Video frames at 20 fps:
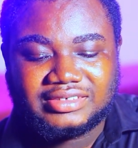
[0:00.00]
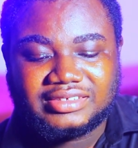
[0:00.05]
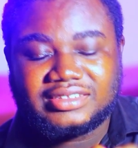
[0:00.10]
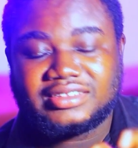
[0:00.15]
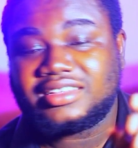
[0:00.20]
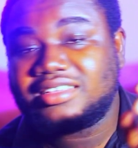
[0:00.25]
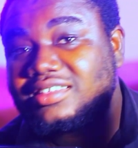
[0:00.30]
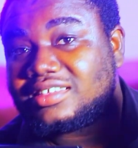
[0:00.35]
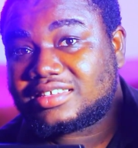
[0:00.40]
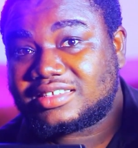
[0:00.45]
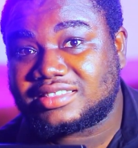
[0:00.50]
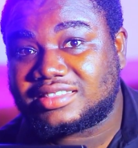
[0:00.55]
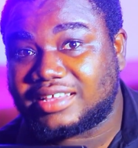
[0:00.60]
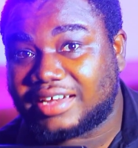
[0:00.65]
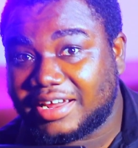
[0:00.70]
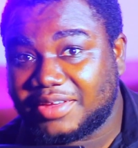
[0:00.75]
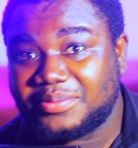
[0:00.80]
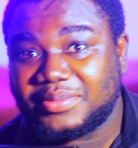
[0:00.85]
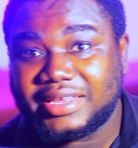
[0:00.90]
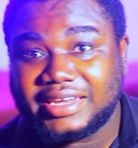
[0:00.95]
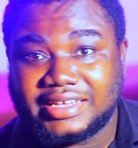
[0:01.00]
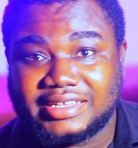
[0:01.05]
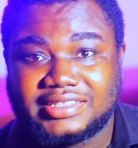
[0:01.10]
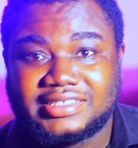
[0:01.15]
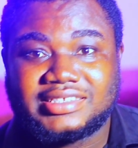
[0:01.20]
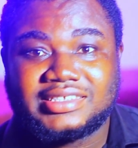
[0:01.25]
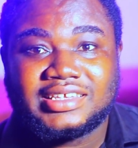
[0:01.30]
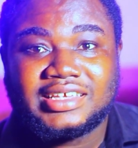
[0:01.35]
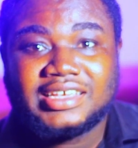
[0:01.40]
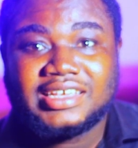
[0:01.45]
This is 3
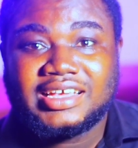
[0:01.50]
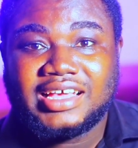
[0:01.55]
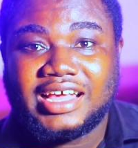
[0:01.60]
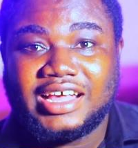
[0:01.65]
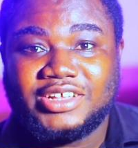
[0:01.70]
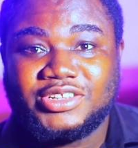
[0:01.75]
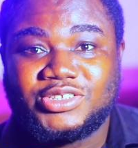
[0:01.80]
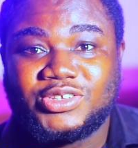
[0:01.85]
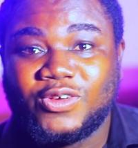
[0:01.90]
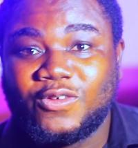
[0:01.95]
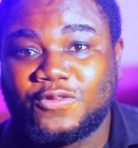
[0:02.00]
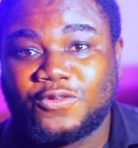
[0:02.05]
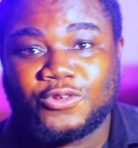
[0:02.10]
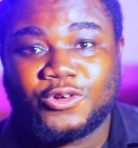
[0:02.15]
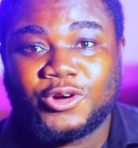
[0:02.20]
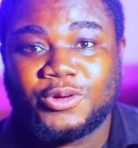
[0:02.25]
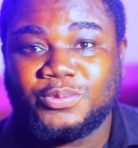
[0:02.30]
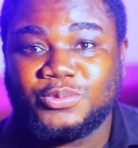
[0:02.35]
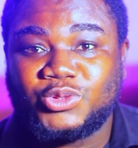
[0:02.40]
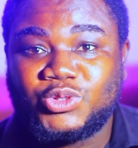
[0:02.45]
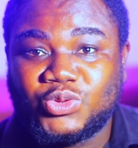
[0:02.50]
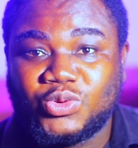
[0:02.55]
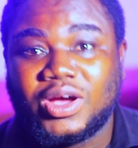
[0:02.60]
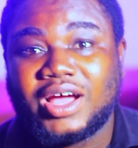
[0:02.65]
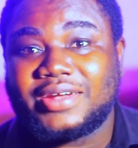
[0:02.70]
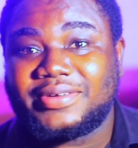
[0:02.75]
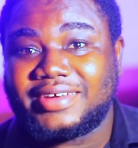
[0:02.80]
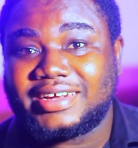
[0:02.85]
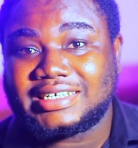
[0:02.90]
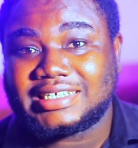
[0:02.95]
minutes, and so from
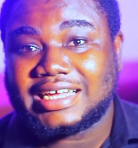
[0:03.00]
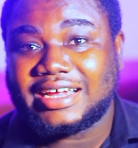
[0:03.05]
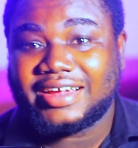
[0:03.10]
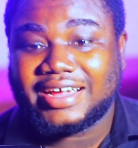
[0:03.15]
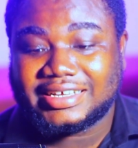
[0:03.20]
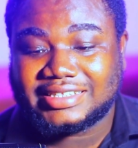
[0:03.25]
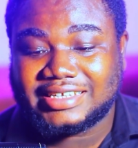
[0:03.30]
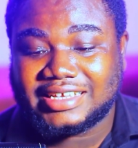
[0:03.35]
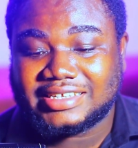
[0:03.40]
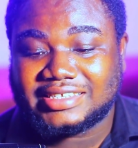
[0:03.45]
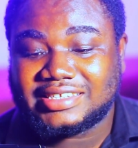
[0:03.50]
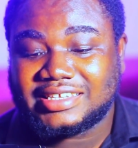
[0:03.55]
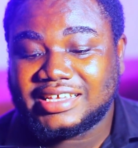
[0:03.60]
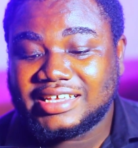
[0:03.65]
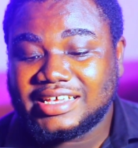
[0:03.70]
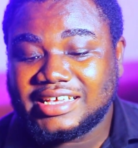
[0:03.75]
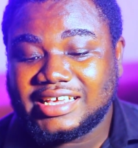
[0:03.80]
200 characters